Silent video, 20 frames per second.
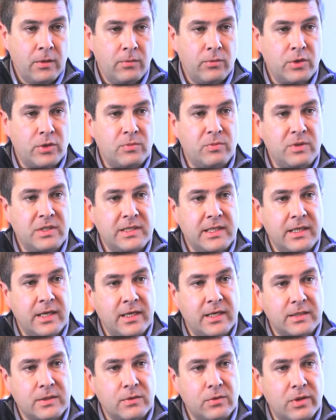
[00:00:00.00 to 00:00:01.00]
which means he
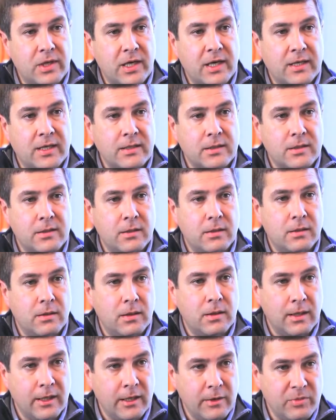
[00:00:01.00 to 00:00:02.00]
has to cut
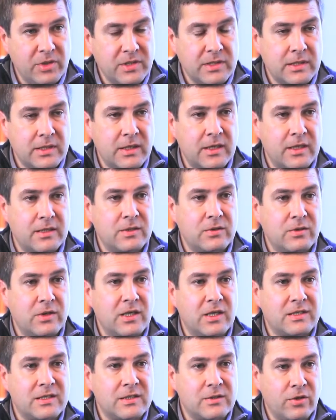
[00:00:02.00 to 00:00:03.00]
ligaments, he has to
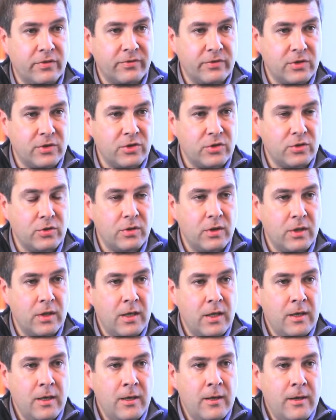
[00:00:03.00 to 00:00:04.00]
cut soft tissue.
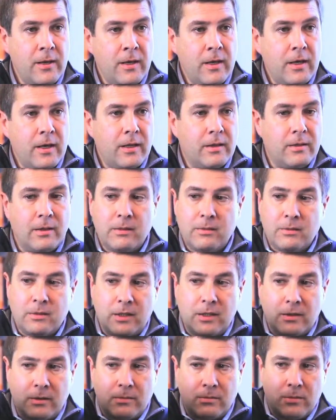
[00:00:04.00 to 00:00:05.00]

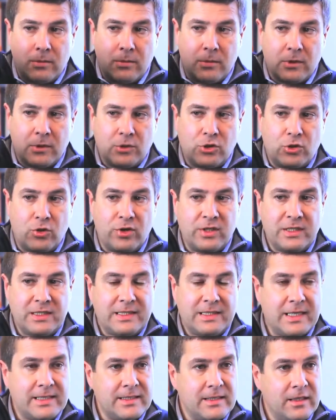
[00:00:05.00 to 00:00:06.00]
The joint
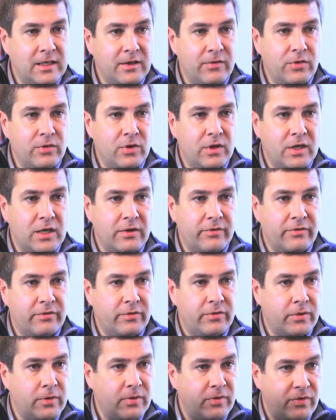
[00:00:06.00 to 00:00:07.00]
doesn't give you
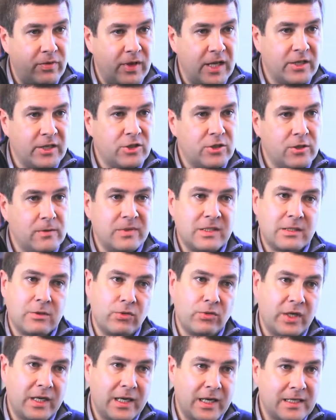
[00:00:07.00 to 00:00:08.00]
enough flexion,
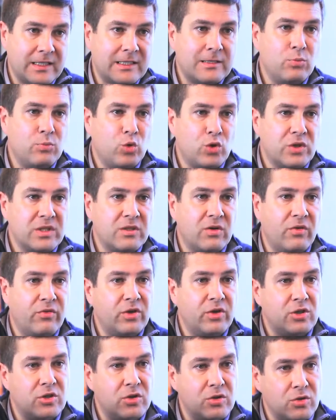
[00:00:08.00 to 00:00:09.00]
so he cuts more
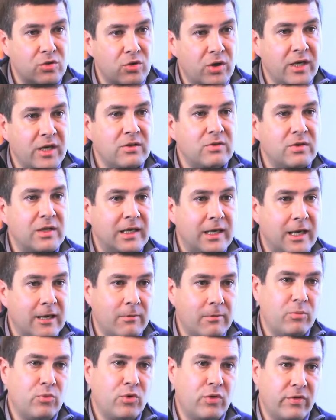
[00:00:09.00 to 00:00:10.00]
soft tissue trying to
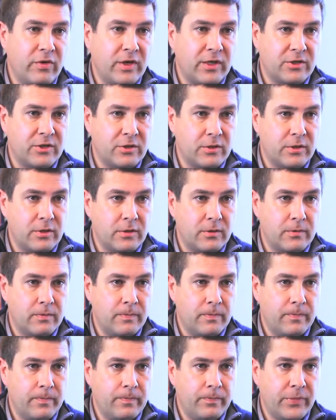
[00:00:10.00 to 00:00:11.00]
get more flexion here.
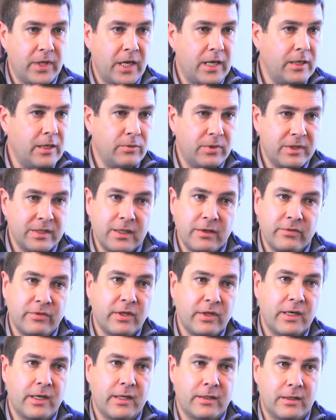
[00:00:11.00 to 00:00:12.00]
And he will never
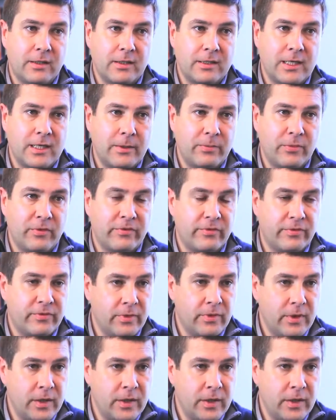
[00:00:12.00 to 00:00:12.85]
get the type of